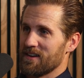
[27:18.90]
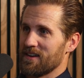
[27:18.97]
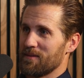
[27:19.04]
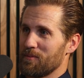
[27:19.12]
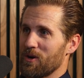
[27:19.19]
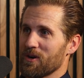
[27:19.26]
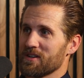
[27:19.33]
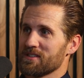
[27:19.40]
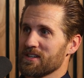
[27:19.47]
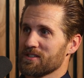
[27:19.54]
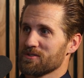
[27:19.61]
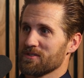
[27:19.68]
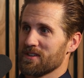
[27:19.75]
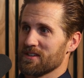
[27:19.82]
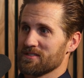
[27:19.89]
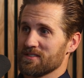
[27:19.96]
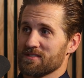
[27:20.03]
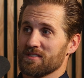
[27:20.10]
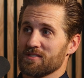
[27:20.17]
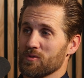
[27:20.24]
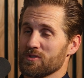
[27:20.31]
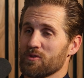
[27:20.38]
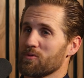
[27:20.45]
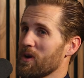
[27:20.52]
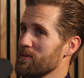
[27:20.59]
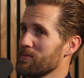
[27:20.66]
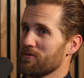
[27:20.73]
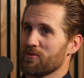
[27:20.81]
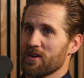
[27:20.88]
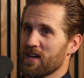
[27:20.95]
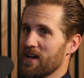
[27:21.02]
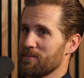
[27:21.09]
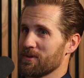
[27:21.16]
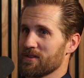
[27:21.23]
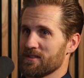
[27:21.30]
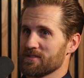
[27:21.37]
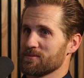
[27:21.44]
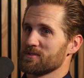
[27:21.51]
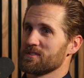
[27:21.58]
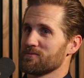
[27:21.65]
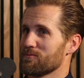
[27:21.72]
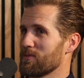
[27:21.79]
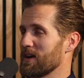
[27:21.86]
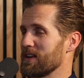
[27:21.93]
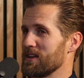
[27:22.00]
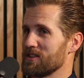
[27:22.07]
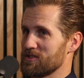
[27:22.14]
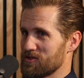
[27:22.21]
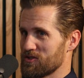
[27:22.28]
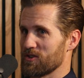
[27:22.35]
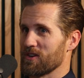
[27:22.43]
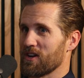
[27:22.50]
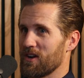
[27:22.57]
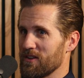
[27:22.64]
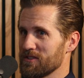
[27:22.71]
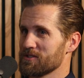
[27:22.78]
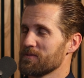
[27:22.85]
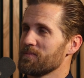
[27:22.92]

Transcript: Architectural Nexus. This wasn't right before Capita. This is during college.